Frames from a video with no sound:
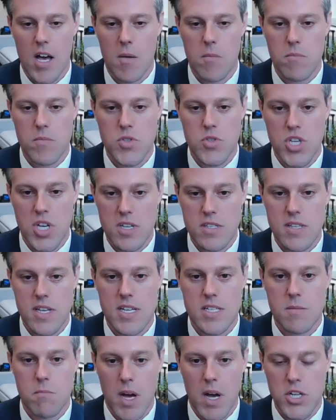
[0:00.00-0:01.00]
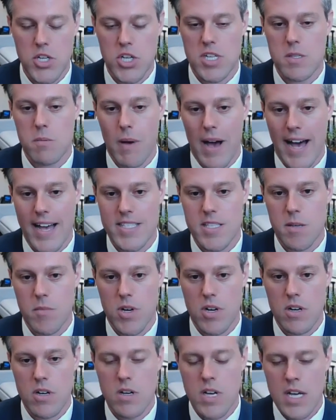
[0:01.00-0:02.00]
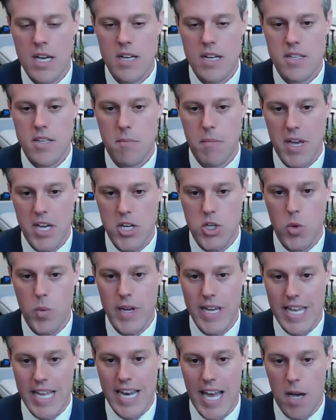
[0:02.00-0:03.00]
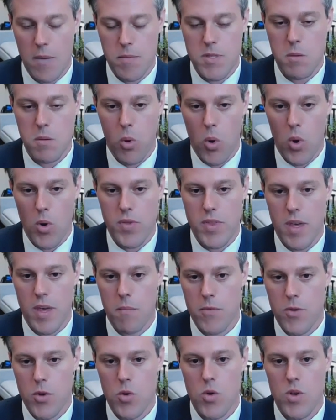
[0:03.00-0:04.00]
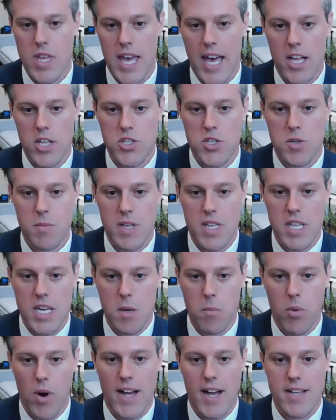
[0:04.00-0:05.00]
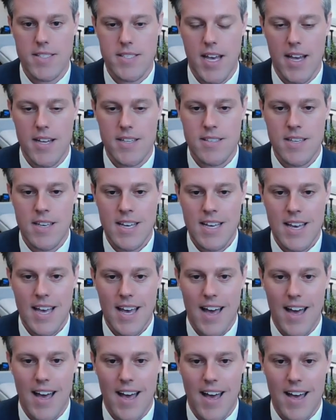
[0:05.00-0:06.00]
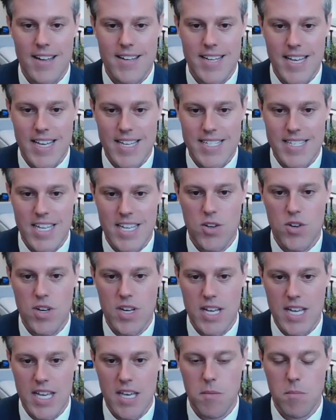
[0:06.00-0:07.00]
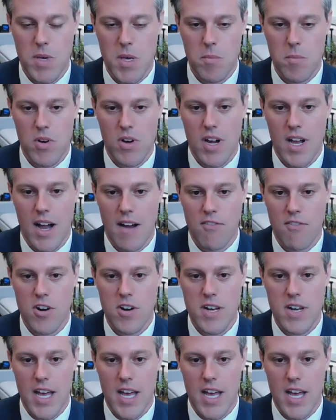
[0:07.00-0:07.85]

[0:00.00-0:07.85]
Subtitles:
just as much as possible to make sure we can help support them through the eligibility process to continue to get people covered,